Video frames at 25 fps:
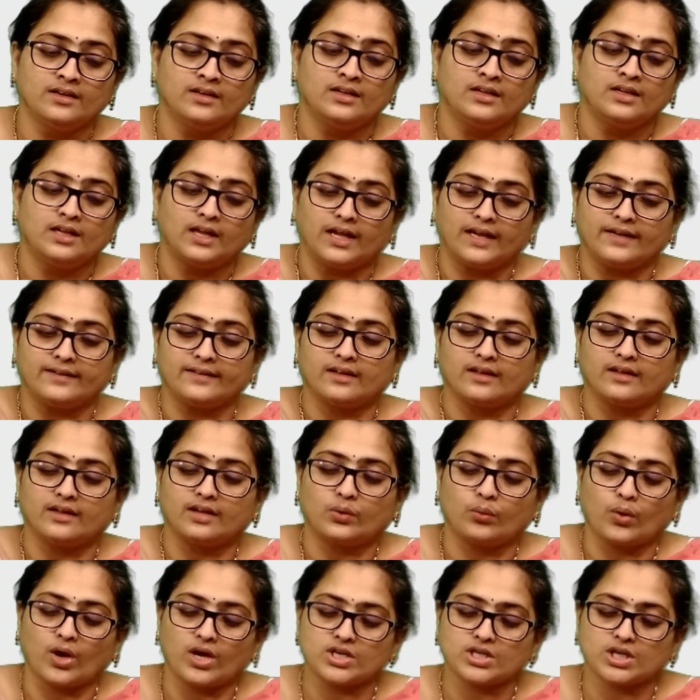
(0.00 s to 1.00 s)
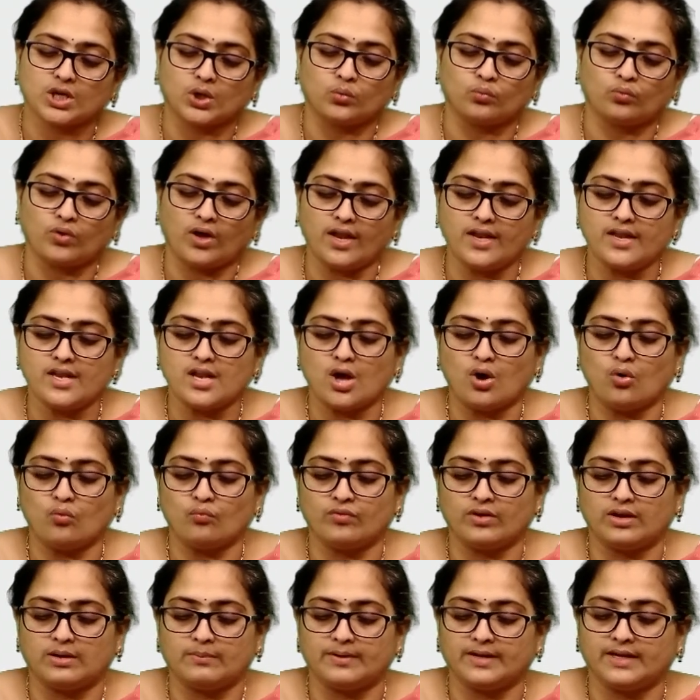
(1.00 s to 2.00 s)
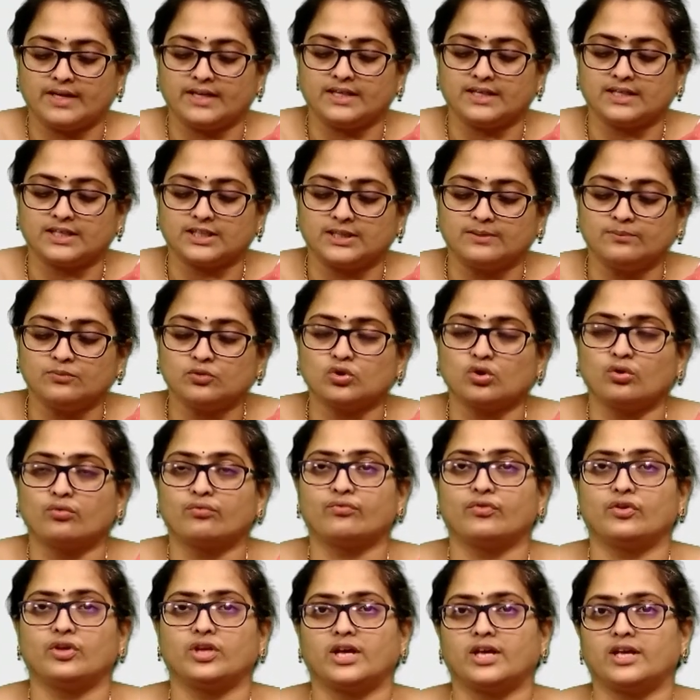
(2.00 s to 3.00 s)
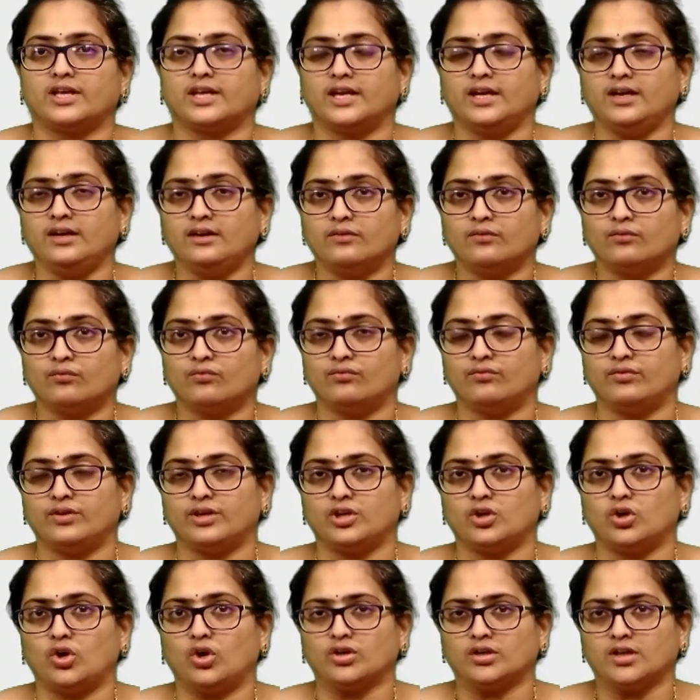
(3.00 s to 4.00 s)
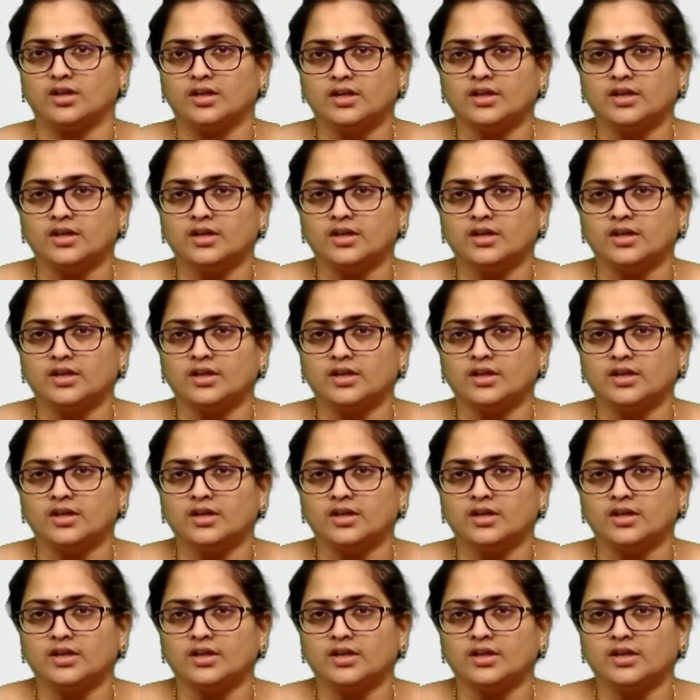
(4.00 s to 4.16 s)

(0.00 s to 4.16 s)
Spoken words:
and the equation 1 now will be in terms of Vi and V0.